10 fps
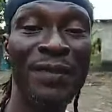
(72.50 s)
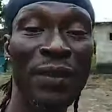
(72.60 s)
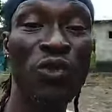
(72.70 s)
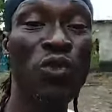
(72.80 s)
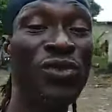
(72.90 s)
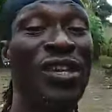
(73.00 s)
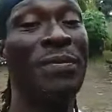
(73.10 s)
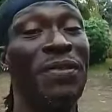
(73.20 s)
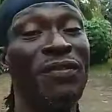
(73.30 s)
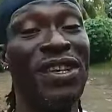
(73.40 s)
2 times,
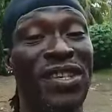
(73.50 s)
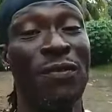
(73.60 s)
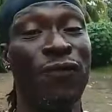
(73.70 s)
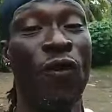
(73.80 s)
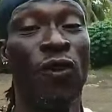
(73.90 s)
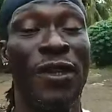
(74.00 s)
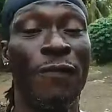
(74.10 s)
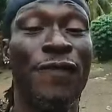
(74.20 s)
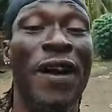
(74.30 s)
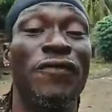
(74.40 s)
3 times, 4 times,
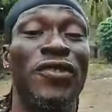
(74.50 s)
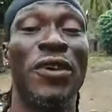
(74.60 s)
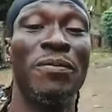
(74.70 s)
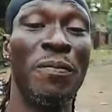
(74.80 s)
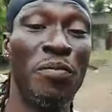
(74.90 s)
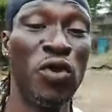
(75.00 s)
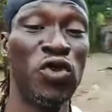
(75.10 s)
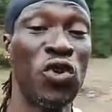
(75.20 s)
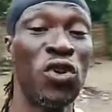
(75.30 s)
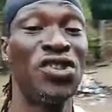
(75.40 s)
5 times, the person
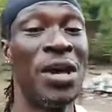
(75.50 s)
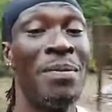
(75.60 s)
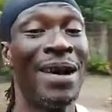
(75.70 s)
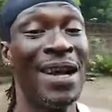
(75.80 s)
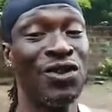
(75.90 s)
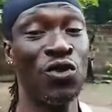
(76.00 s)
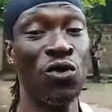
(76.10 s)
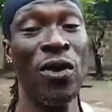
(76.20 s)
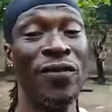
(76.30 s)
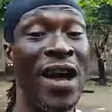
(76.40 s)
not jab back at you, not
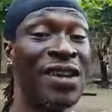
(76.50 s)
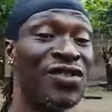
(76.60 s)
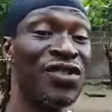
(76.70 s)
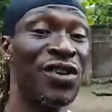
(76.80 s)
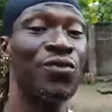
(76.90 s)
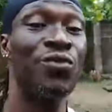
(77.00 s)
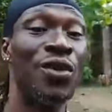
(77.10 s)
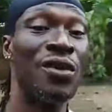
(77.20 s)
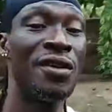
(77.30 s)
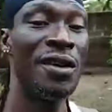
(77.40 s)
even answer you.
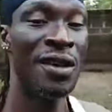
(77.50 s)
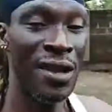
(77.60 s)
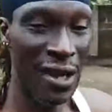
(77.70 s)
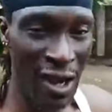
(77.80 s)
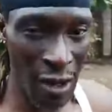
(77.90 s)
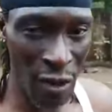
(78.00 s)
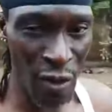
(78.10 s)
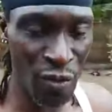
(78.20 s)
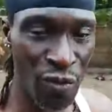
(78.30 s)
Lay low.